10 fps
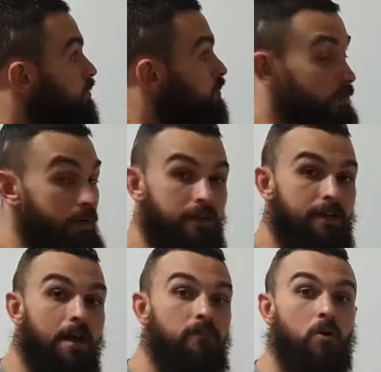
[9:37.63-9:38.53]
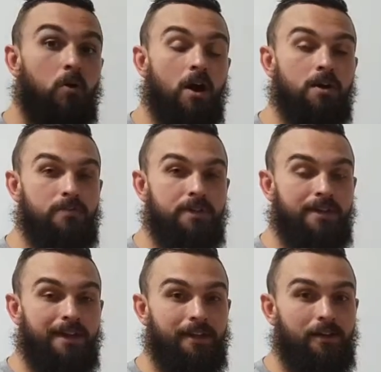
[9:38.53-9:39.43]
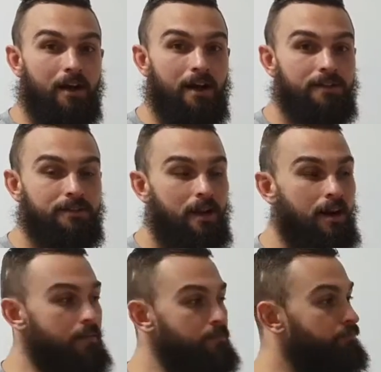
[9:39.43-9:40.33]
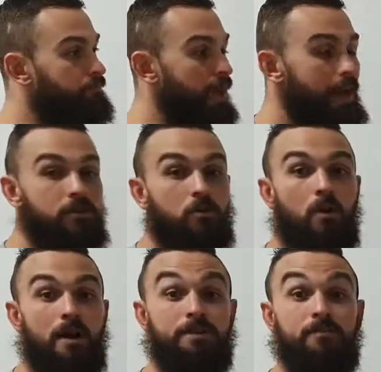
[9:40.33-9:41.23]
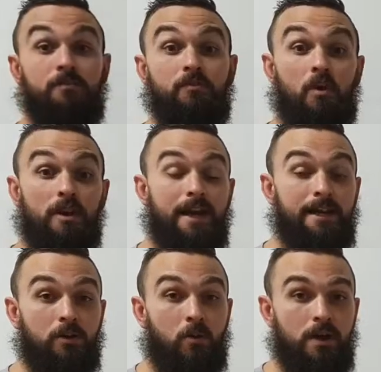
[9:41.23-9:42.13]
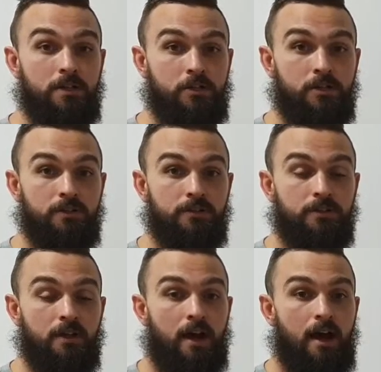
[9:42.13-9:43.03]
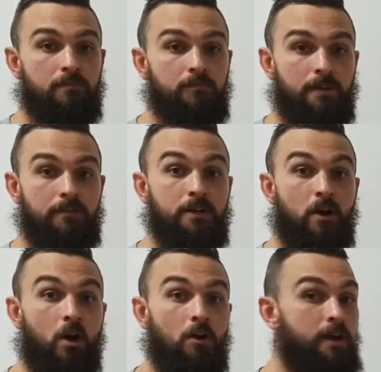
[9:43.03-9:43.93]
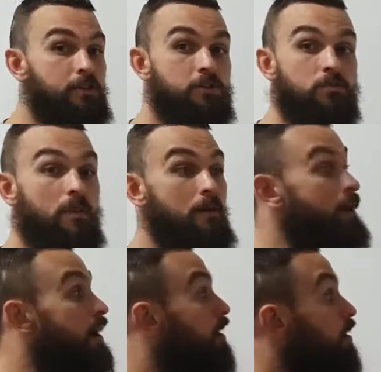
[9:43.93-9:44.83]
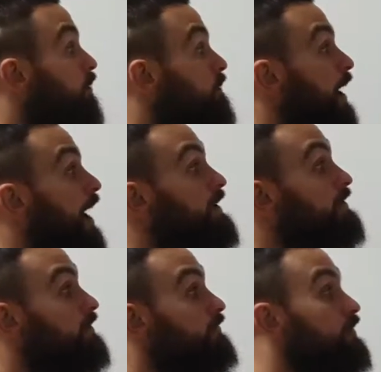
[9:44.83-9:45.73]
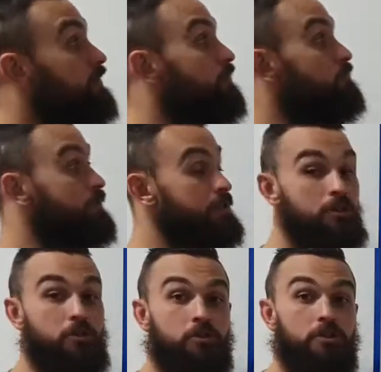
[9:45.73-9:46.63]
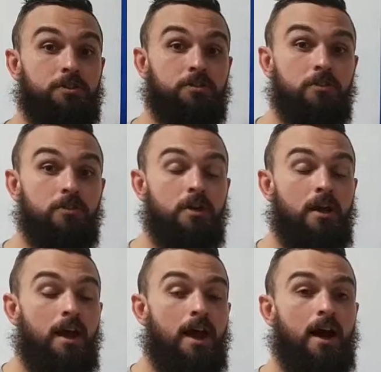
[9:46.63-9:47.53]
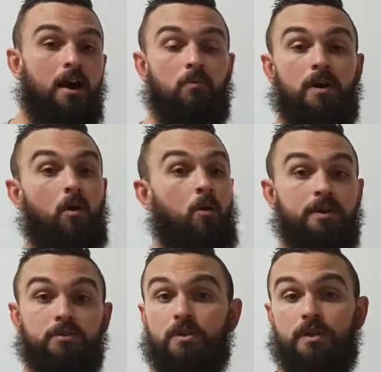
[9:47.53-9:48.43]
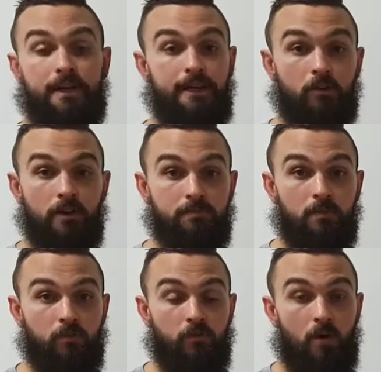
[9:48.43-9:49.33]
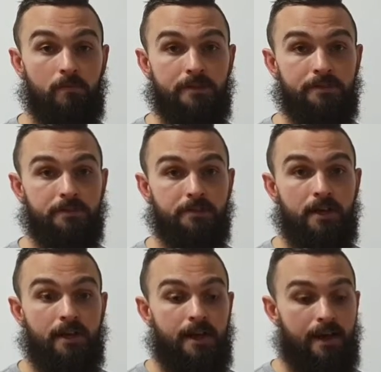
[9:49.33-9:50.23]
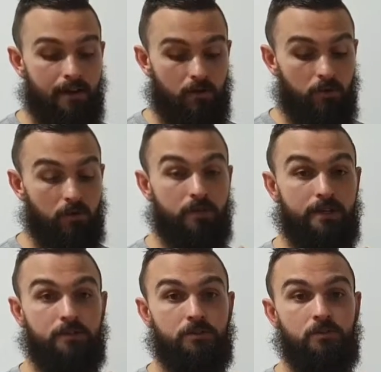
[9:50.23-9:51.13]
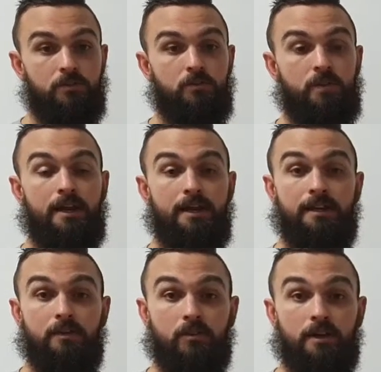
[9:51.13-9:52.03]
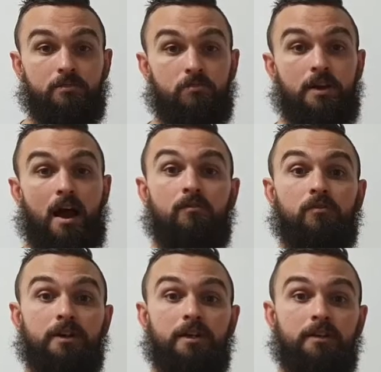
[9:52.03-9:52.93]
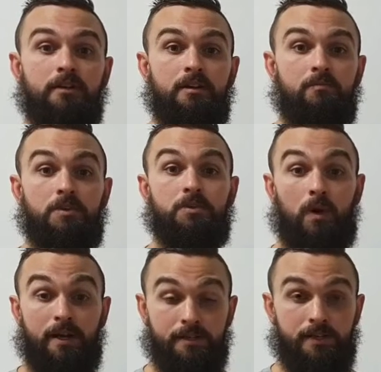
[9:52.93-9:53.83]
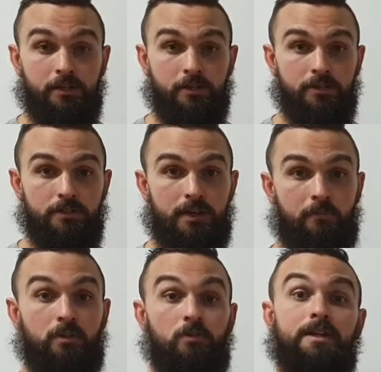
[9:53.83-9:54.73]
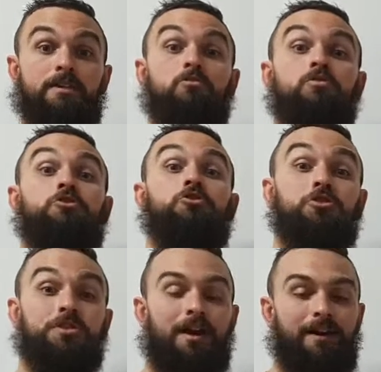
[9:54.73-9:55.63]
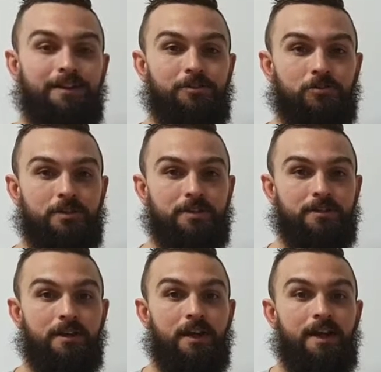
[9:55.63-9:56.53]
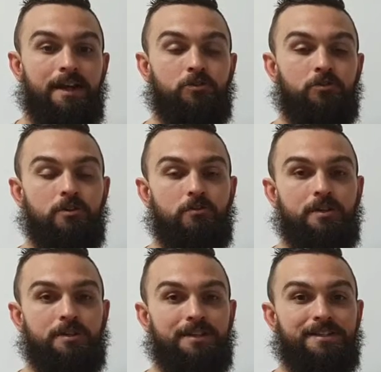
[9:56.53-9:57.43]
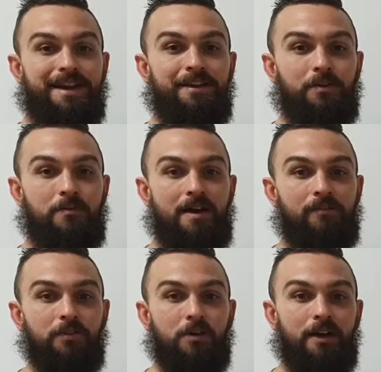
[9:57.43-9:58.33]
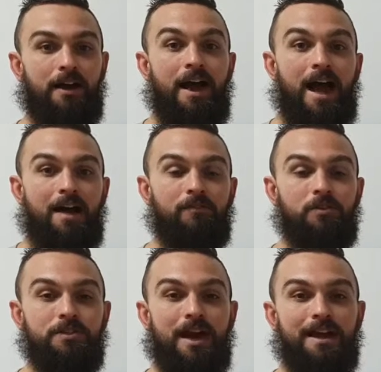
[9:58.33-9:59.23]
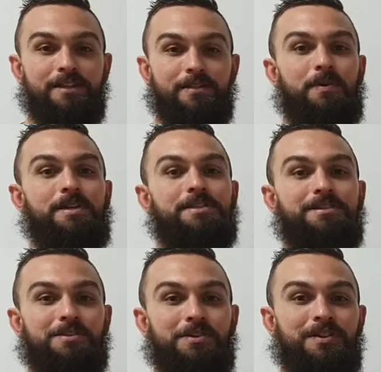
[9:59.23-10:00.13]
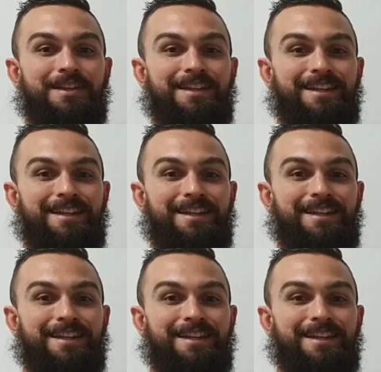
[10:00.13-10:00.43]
So we covered quite a bit there, guys. As always, if you've got any questions, let me know. And just remember, when we're adding lifting for Brazilian Jiu-Jitsu, we're always looking to increase performance. We're looking to increase recovery between sessions, and we're looking to reduce our injuries injury risk and stay on the mat for longer. Have a good day and speak to you soon.